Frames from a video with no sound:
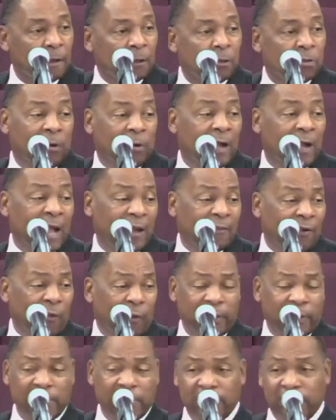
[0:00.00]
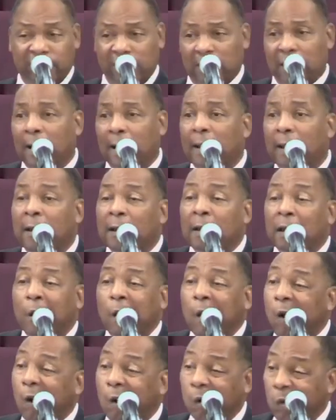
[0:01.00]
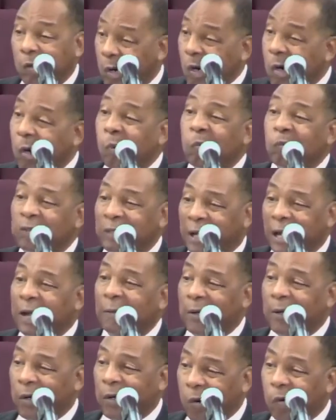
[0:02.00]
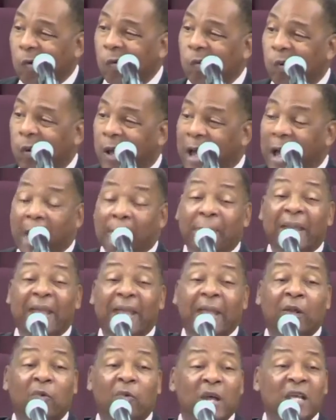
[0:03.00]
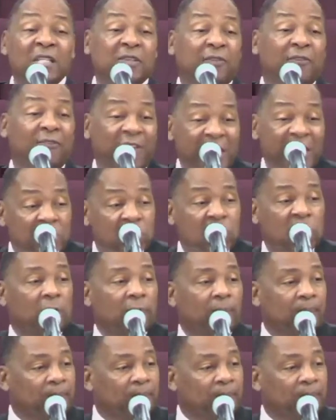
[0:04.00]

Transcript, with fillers: Do I have a witness here? A long time ago, I made a reservation.